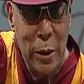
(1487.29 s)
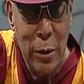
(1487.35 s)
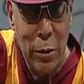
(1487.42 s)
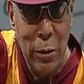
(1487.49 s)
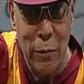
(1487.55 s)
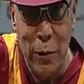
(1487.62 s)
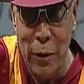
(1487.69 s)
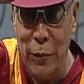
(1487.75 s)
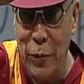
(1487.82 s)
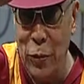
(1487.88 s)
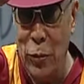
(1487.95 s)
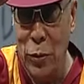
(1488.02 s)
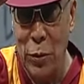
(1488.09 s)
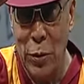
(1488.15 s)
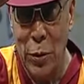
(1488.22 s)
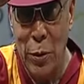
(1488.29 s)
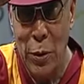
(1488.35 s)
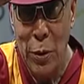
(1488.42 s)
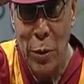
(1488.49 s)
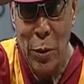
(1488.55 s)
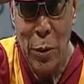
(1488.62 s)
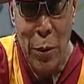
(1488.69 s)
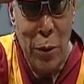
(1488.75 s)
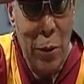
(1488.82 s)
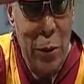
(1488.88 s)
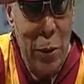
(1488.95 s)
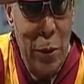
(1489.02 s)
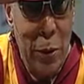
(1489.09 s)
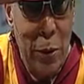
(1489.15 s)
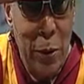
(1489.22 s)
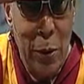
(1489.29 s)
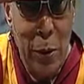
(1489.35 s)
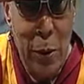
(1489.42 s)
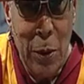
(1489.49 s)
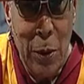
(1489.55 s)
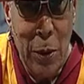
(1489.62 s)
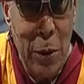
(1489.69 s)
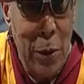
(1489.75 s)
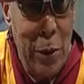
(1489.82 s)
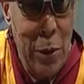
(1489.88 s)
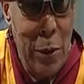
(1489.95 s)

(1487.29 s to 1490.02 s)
Oh, very few. Under twenty, would you raise your hand?